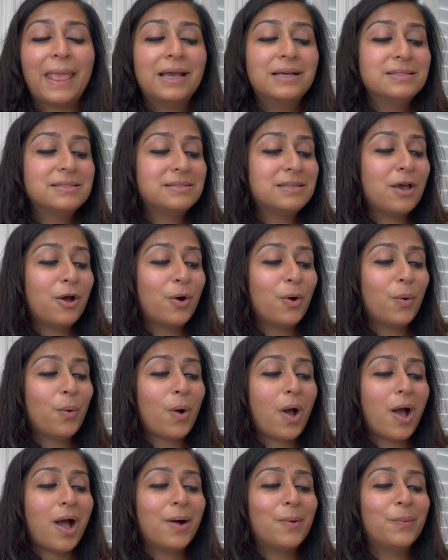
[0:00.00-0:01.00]
So
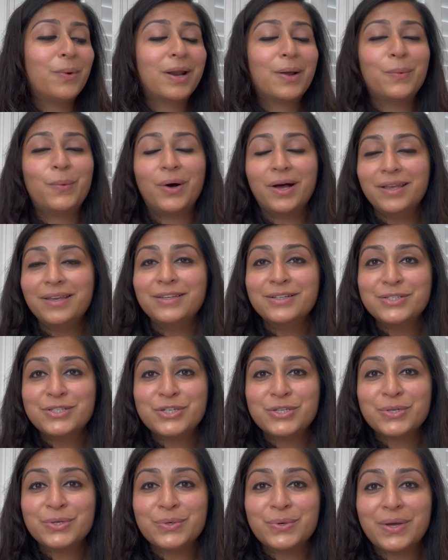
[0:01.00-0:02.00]
what I want you to
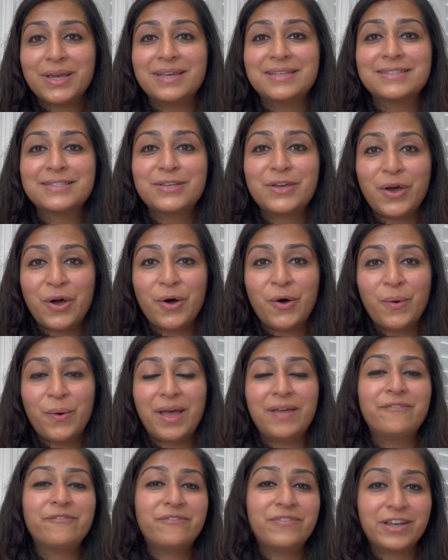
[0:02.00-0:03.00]
do is go
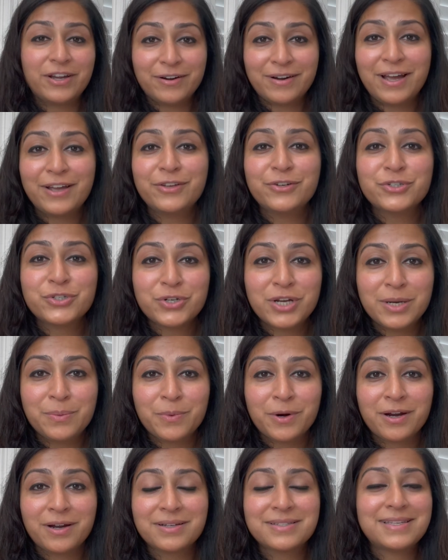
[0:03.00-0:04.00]
and figure out your
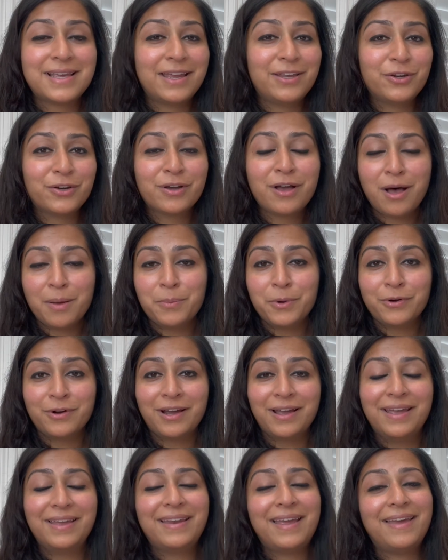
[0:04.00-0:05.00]
trademarks and your
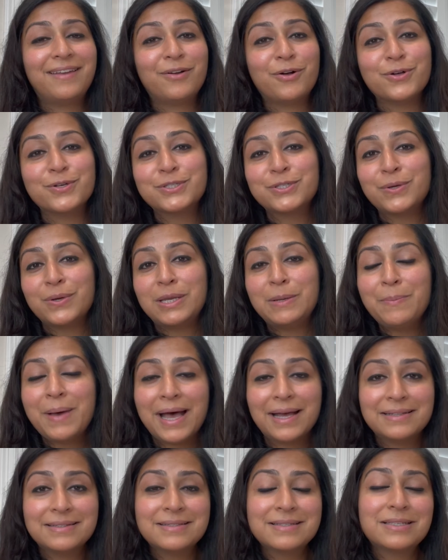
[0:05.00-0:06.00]
copyright, and also any
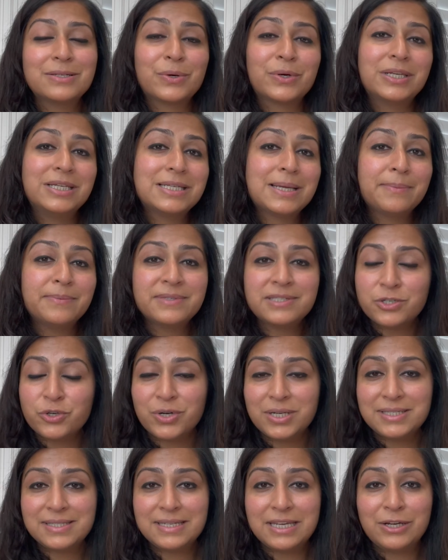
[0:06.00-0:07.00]
patents or any type of
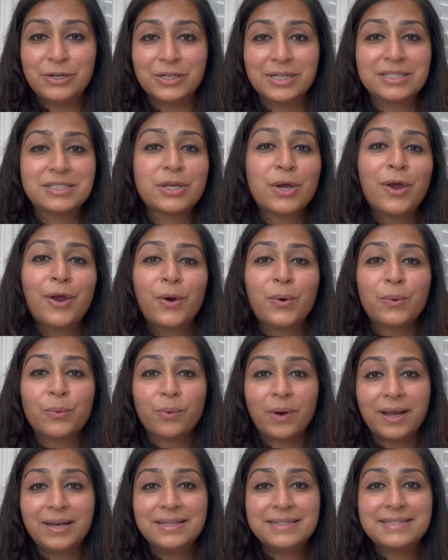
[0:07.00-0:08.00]
trade secrets.
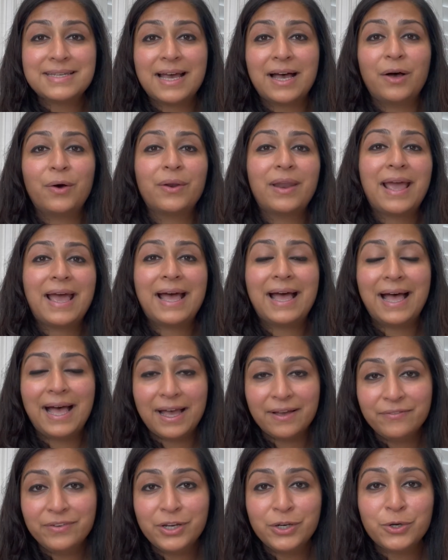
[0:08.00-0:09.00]
Write it down,
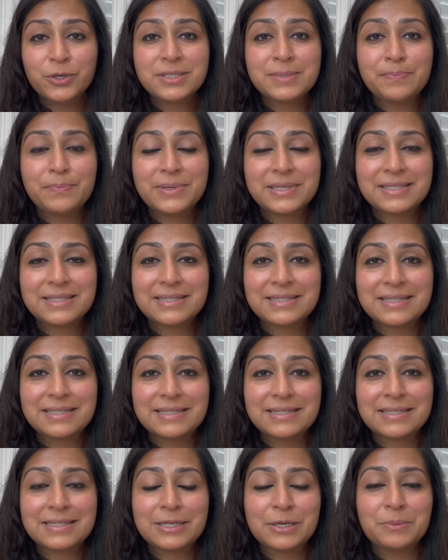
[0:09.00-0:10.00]
have it in your business
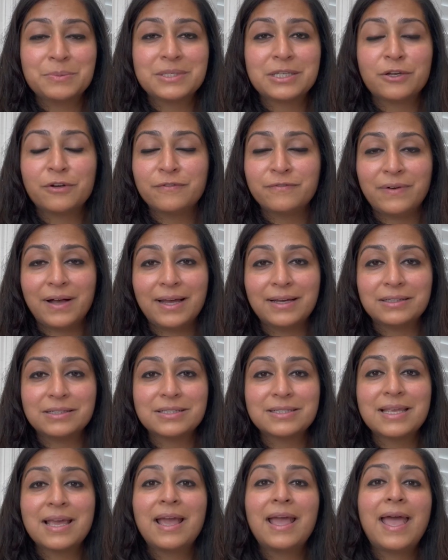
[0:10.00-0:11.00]
systems and your
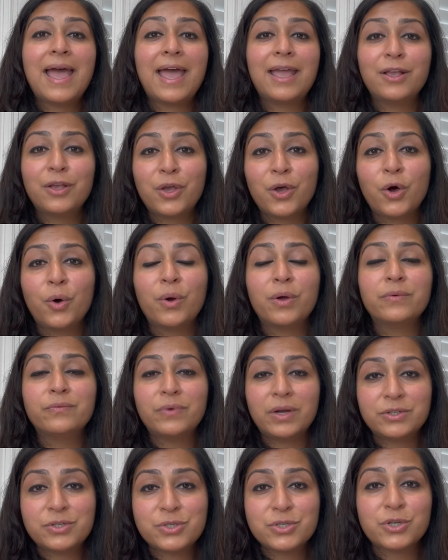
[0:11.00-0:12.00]
files, and go and
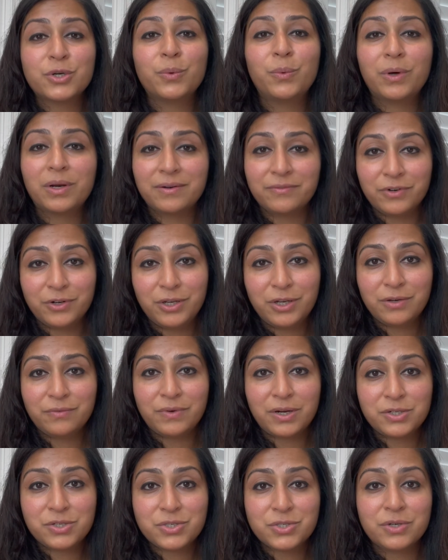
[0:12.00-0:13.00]
register whatever you can
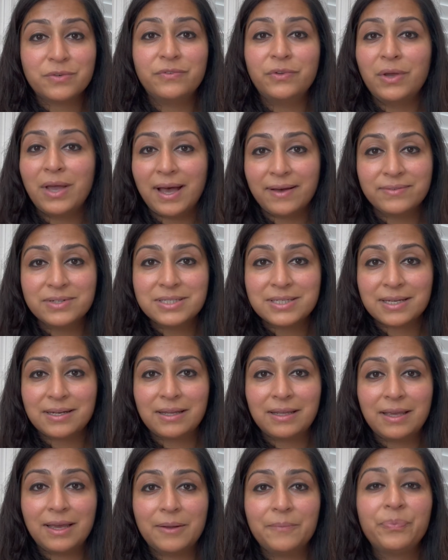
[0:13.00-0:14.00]
register if you haven't done
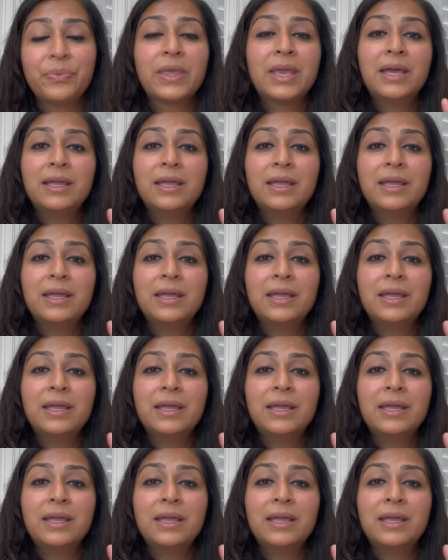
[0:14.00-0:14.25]
it yet.